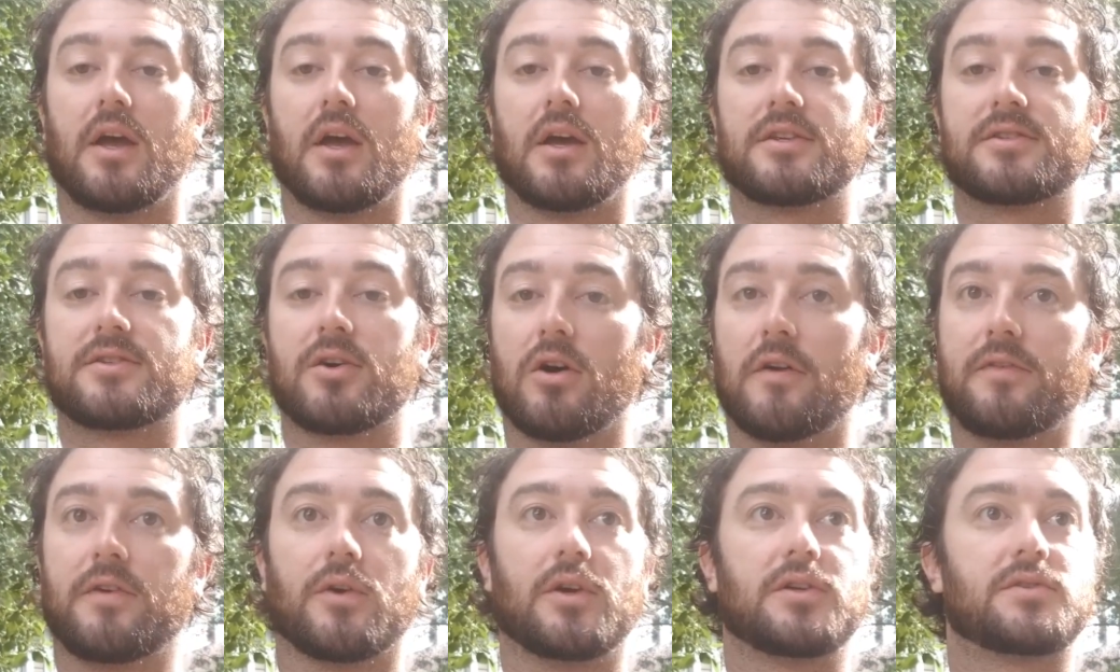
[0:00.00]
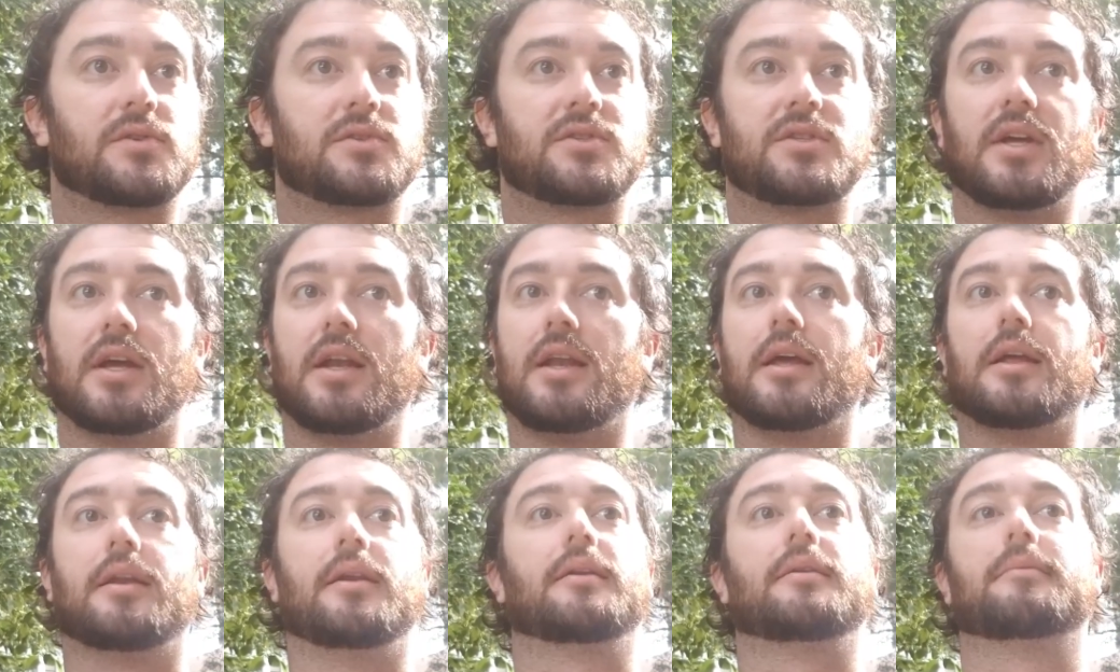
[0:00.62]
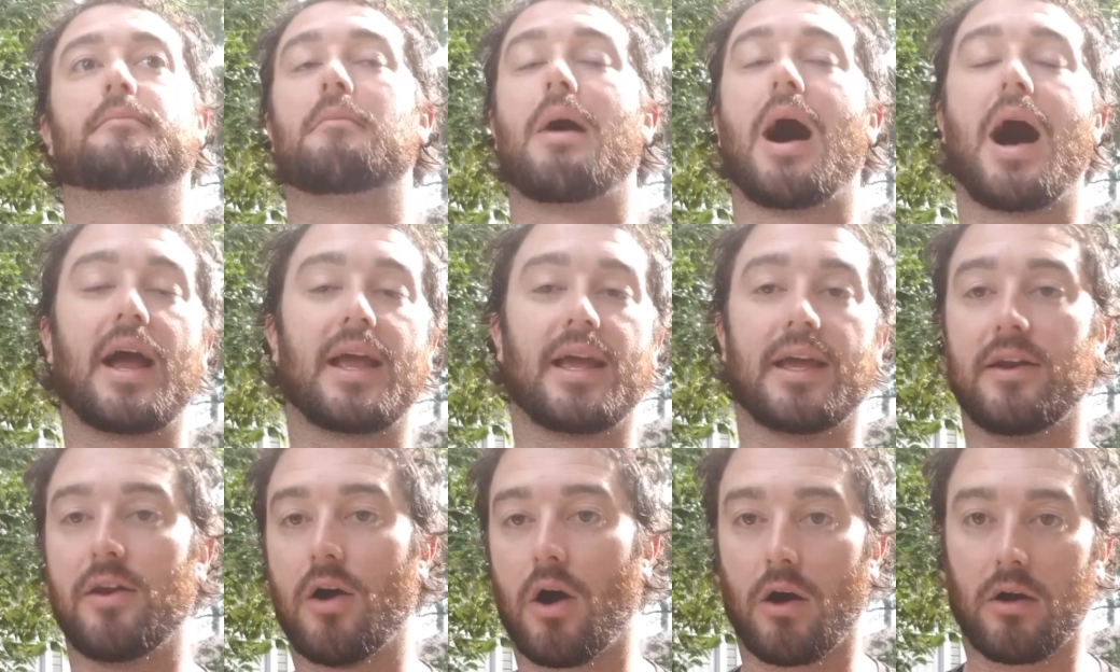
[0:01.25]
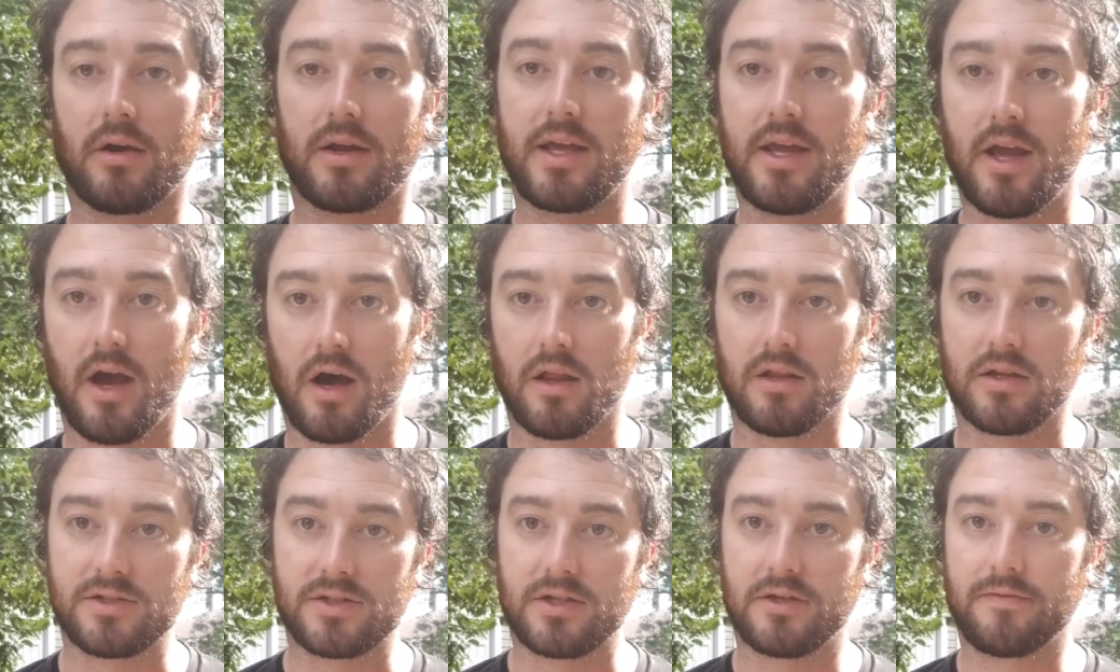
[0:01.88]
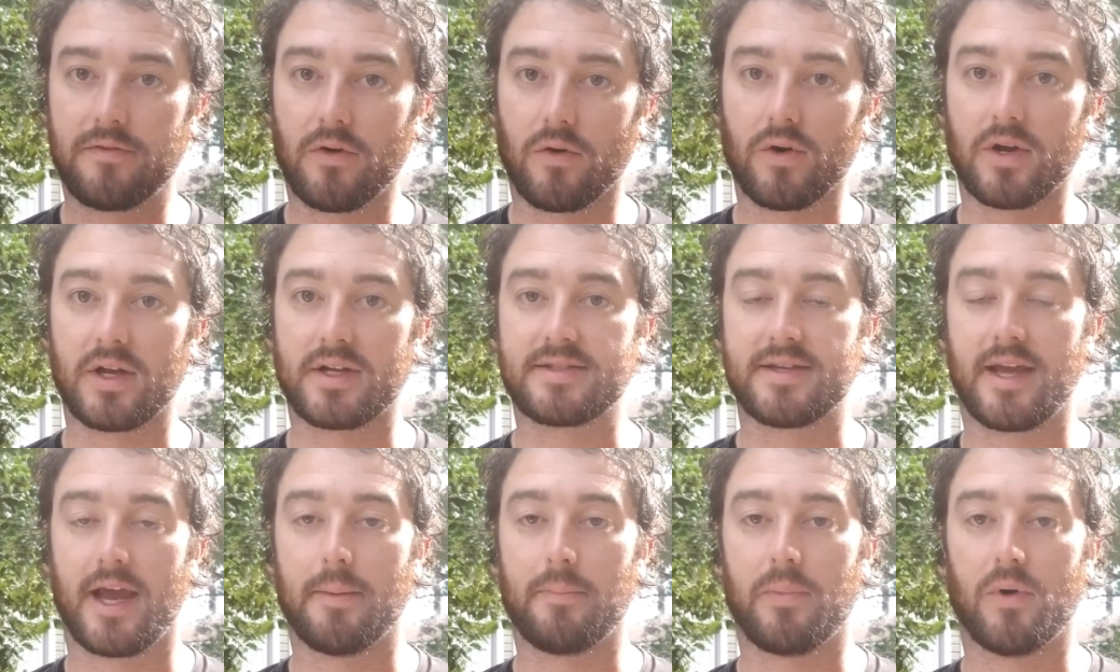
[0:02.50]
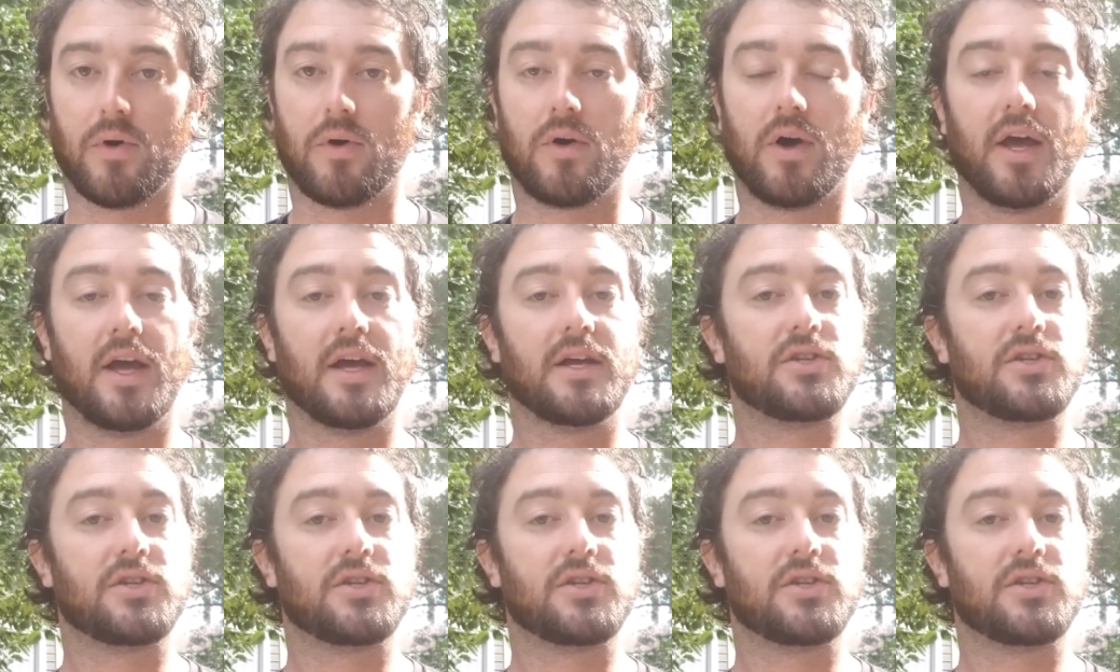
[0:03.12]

So if you're interested in Mayan archaeology, for example,